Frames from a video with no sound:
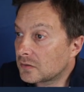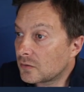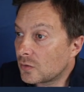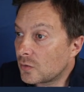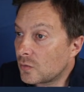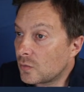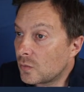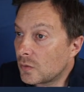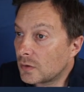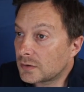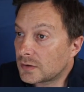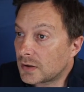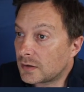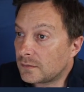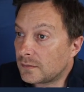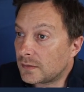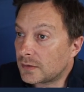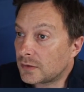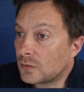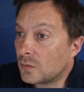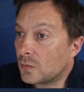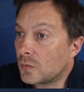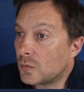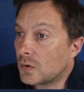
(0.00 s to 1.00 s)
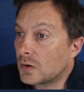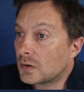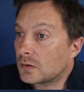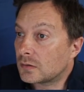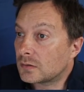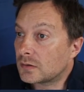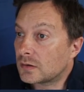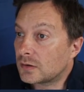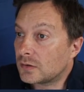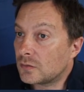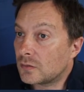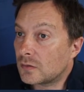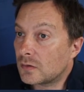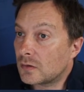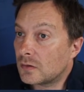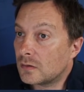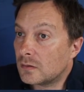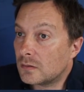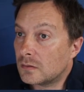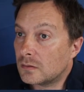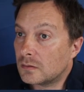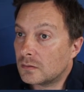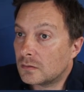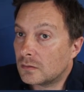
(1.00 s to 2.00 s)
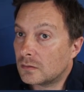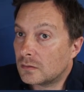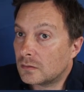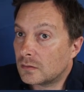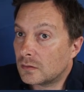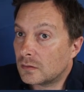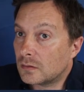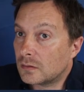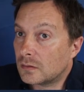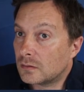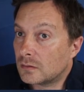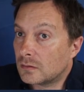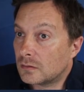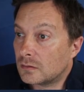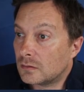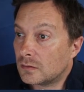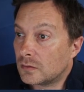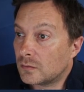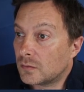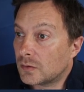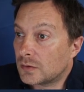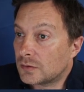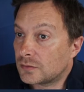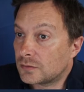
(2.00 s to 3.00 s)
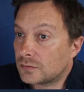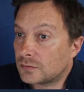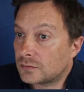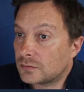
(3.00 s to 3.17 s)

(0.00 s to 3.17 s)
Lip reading: do whatever you want. You want